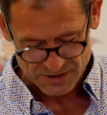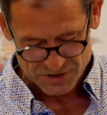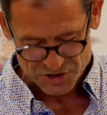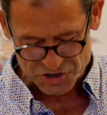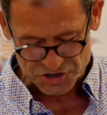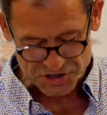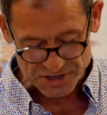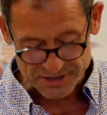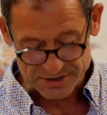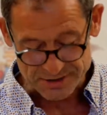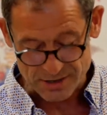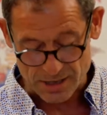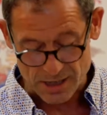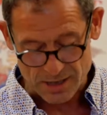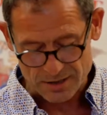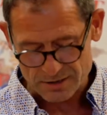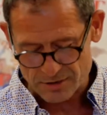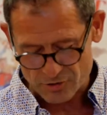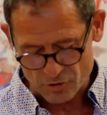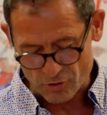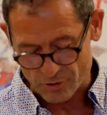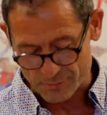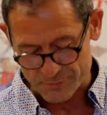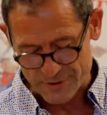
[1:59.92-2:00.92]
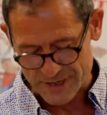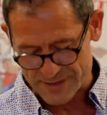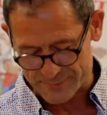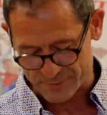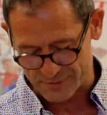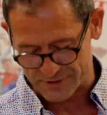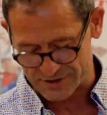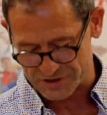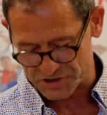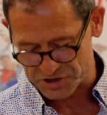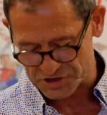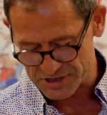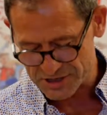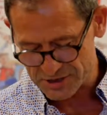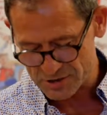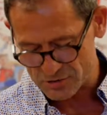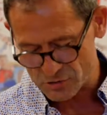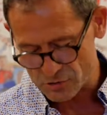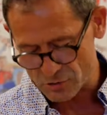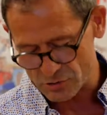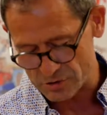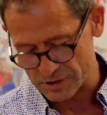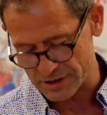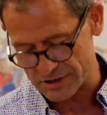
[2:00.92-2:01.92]
She didn't, not on paper at least, she
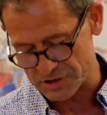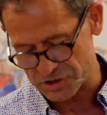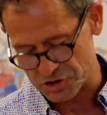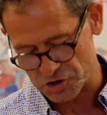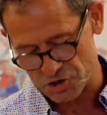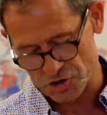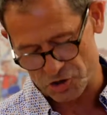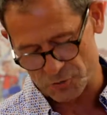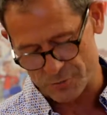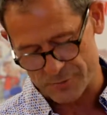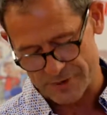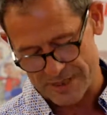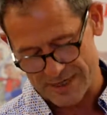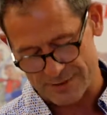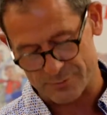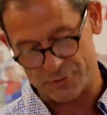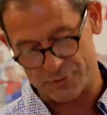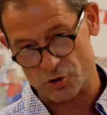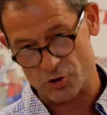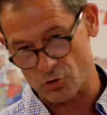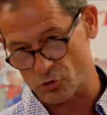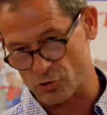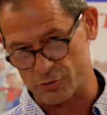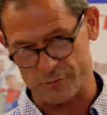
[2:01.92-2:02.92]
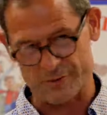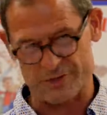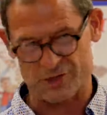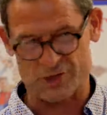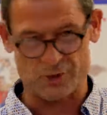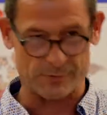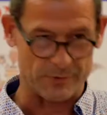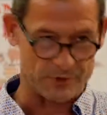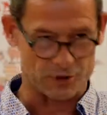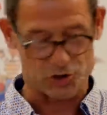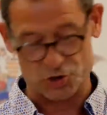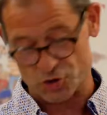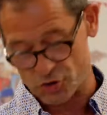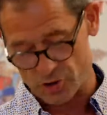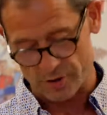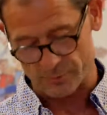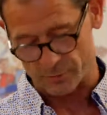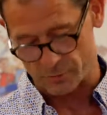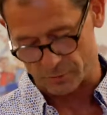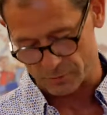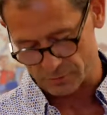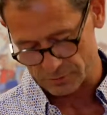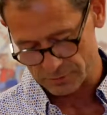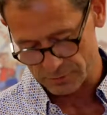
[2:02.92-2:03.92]
didn't look like she should be to cause me too much
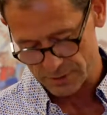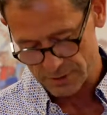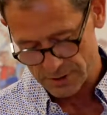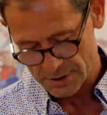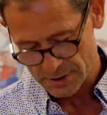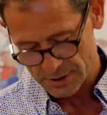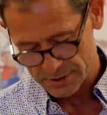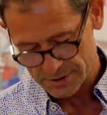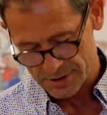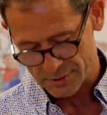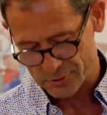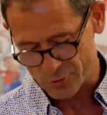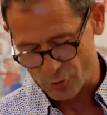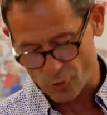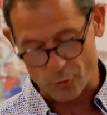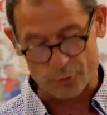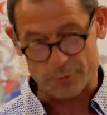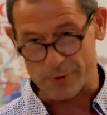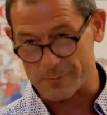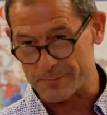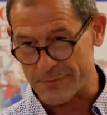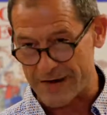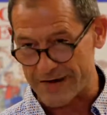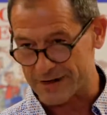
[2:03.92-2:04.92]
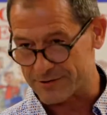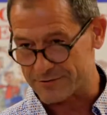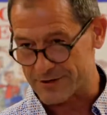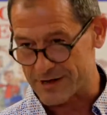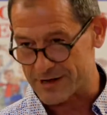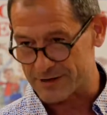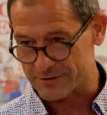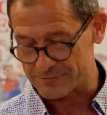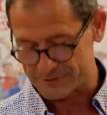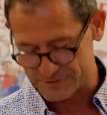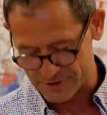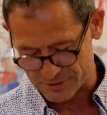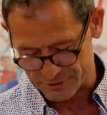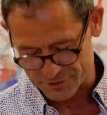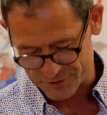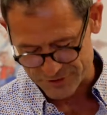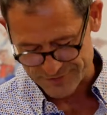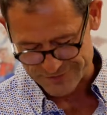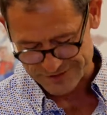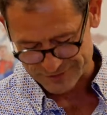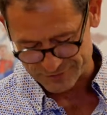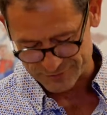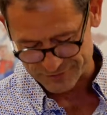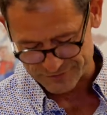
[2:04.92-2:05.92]
trouble. No corporate background, no
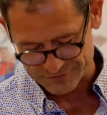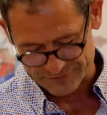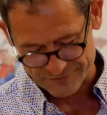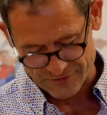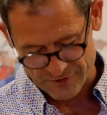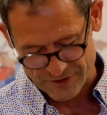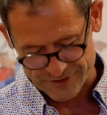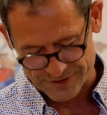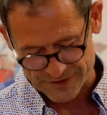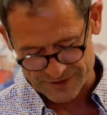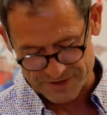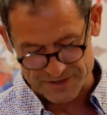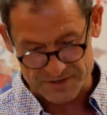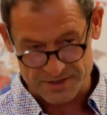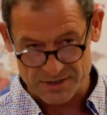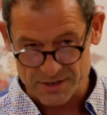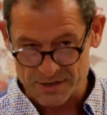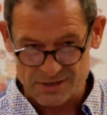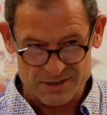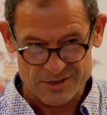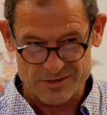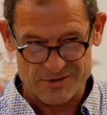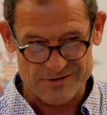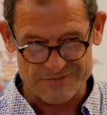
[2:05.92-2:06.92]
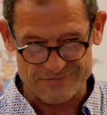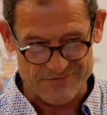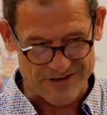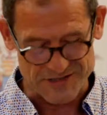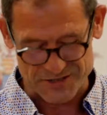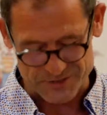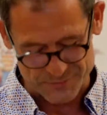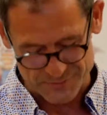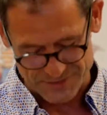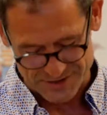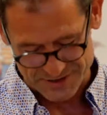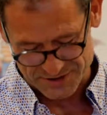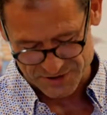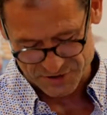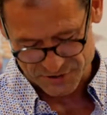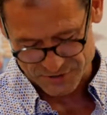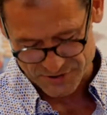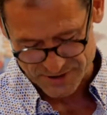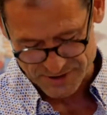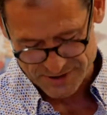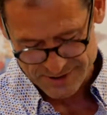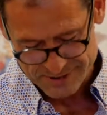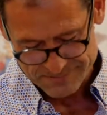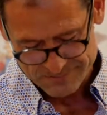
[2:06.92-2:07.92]
track record in finance, no investment
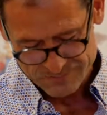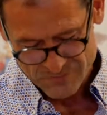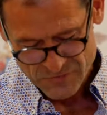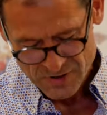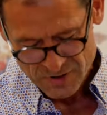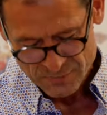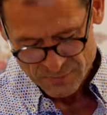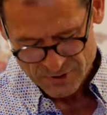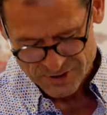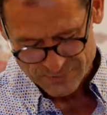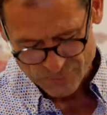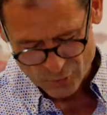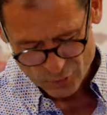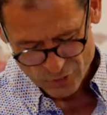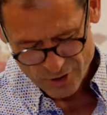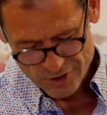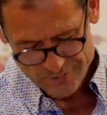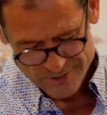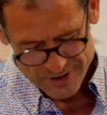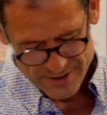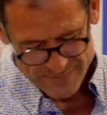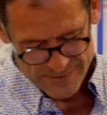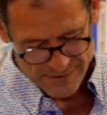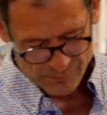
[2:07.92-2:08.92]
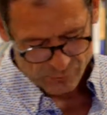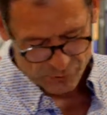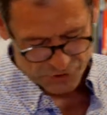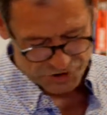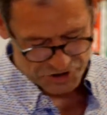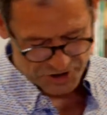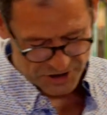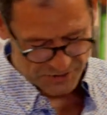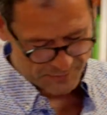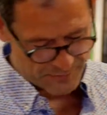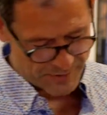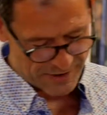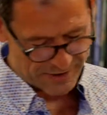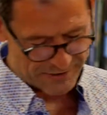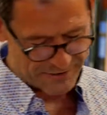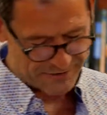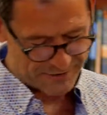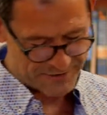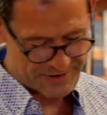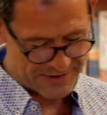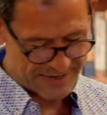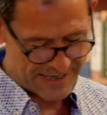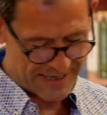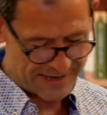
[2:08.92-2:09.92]
history. But the more I read about what she's been
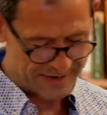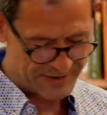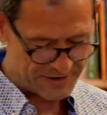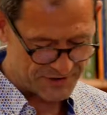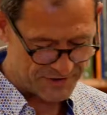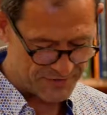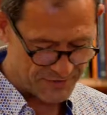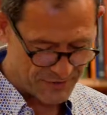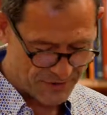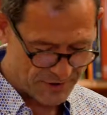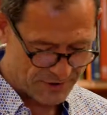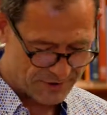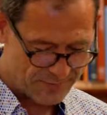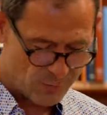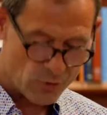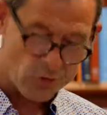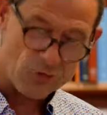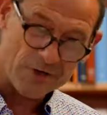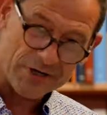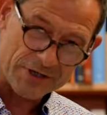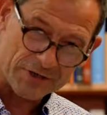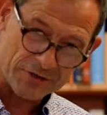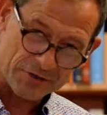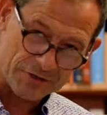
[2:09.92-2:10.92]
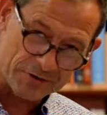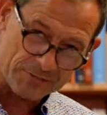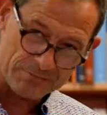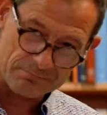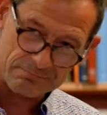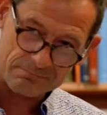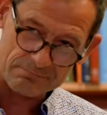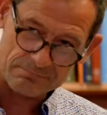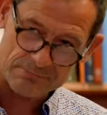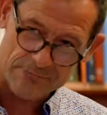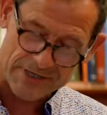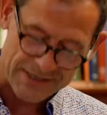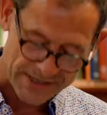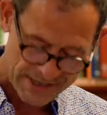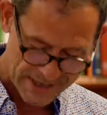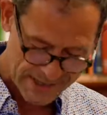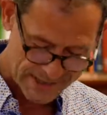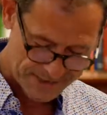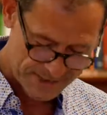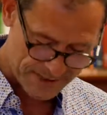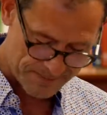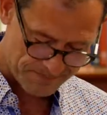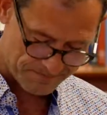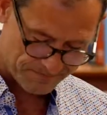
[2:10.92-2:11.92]
through to get this far, the more I couldn't make
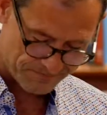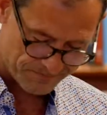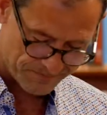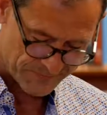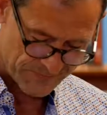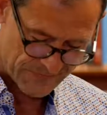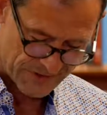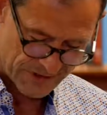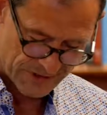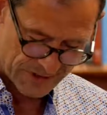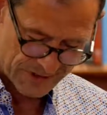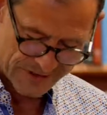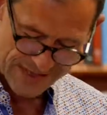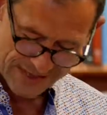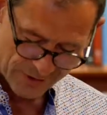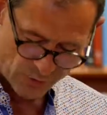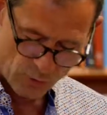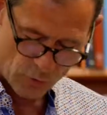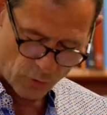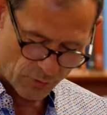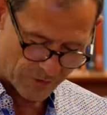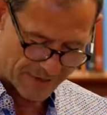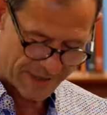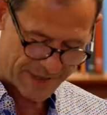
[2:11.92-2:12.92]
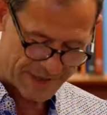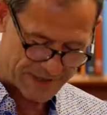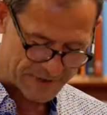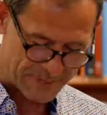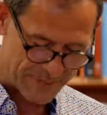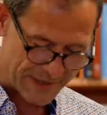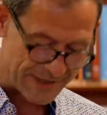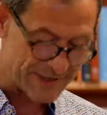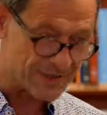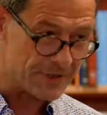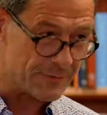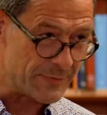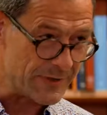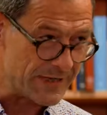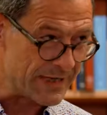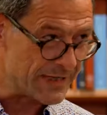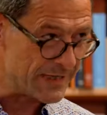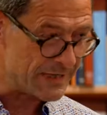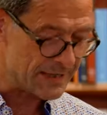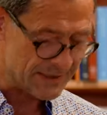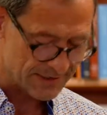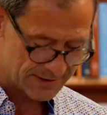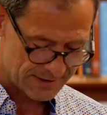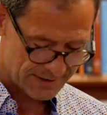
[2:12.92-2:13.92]
it add up. That court case back at the
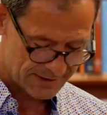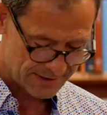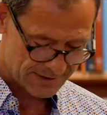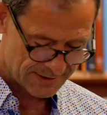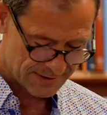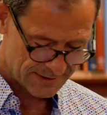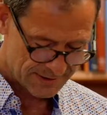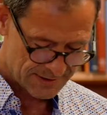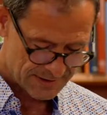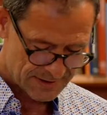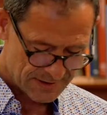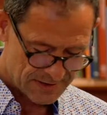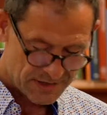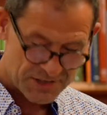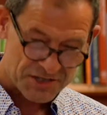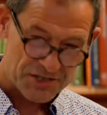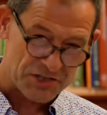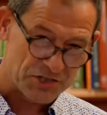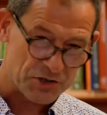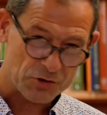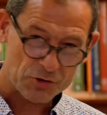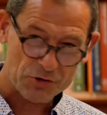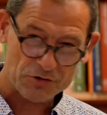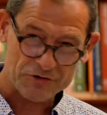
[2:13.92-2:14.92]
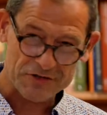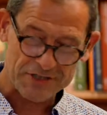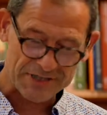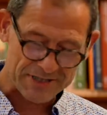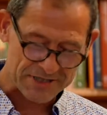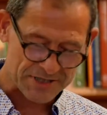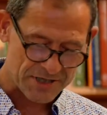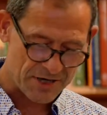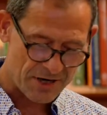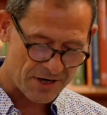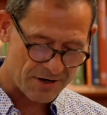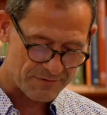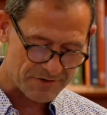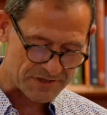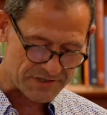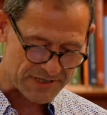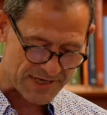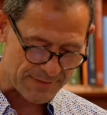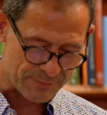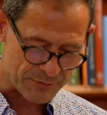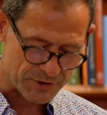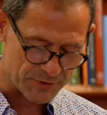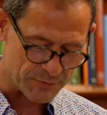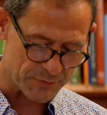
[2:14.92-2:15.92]
beginning, she took on the entire
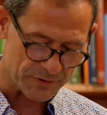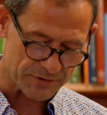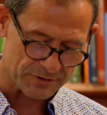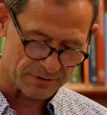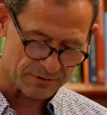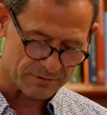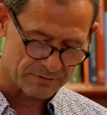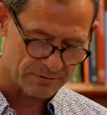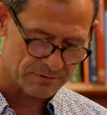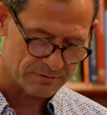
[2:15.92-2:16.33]
establishment.